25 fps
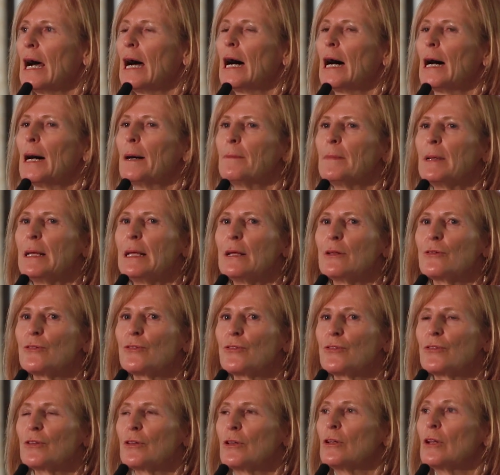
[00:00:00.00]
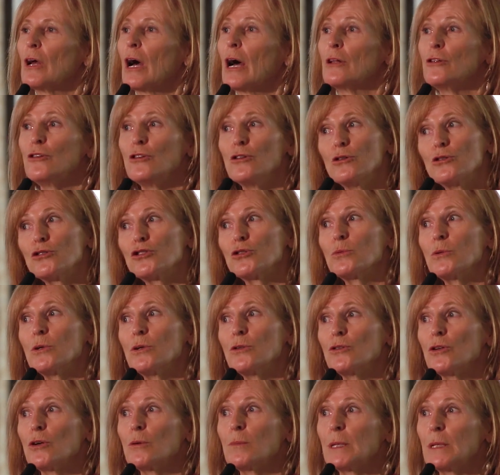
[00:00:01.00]
It's
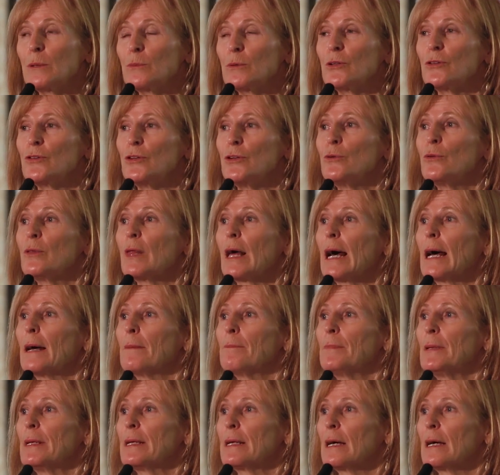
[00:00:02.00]
unusual, nobody would do that,